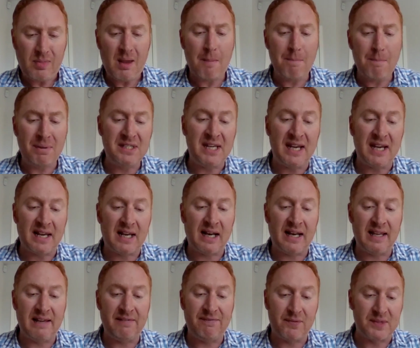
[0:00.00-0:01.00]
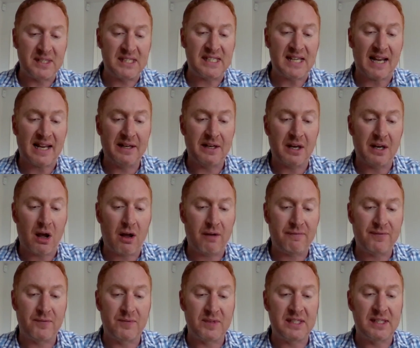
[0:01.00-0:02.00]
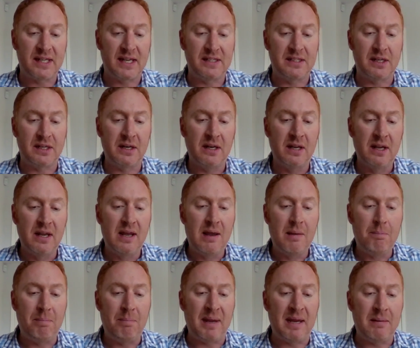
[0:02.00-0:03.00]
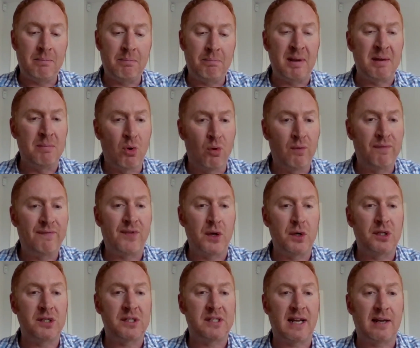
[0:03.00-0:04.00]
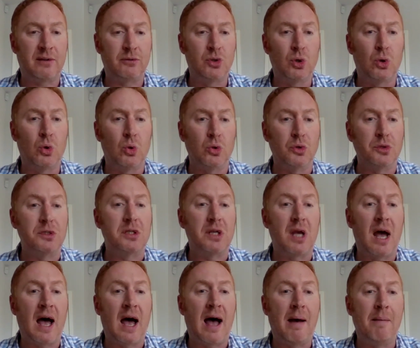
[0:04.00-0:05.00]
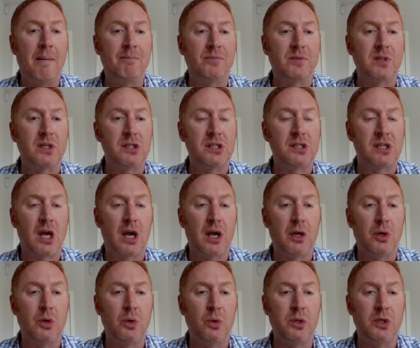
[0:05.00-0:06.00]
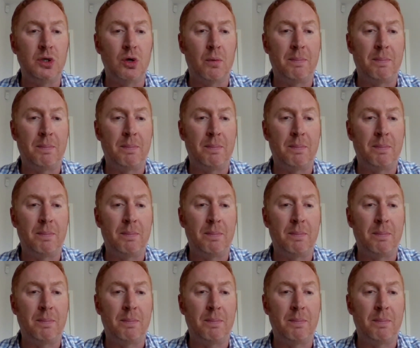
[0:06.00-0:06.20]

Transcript: particularly for the second half of the season, be more focused outdoors. So you'll